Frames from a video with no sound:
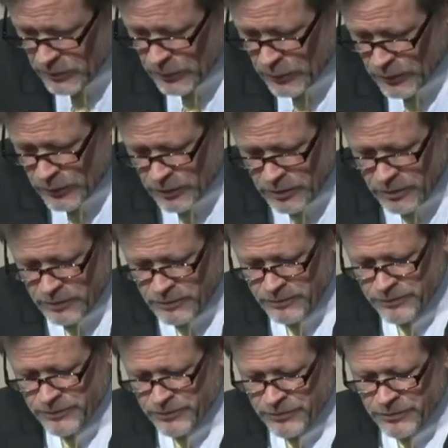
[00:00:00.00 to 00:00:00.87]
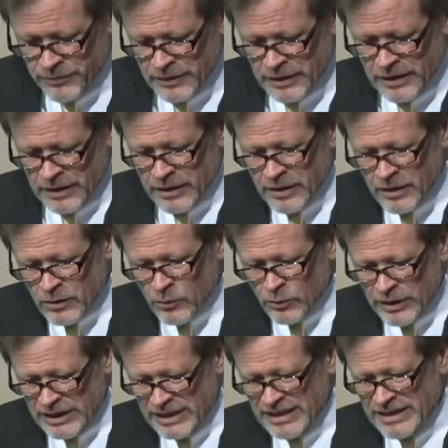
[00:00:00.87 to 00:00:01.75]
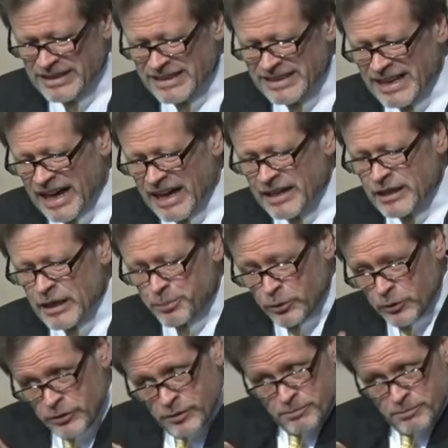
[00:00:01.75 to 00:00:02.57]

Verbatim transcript: Lord, we need to line up with